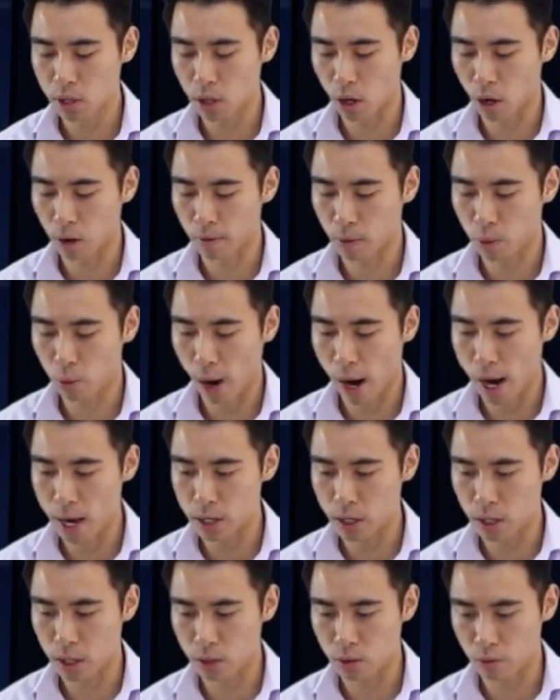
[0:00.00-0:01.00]
solve
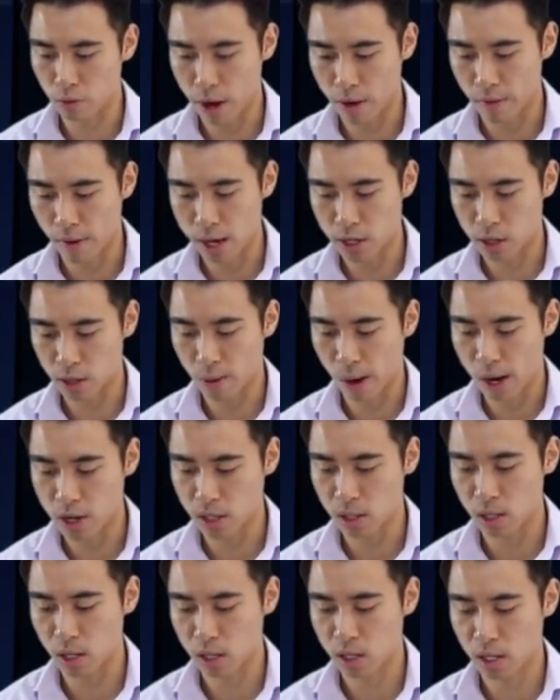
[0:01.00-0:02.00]
equations, rearrange
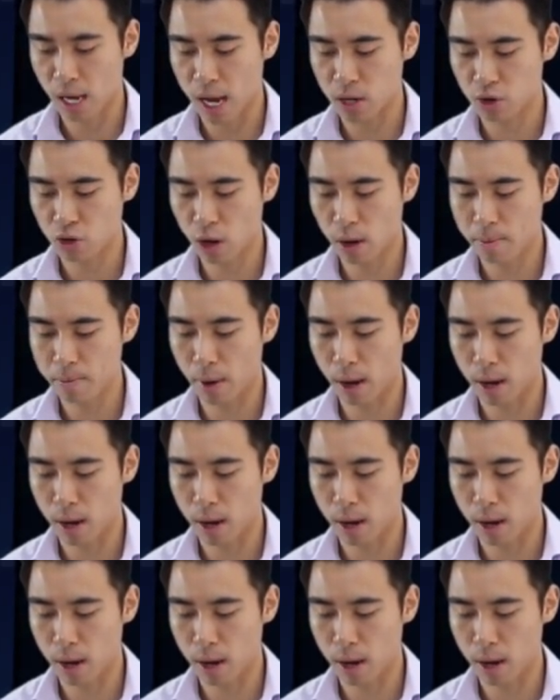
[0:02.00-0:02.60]
equations, etc.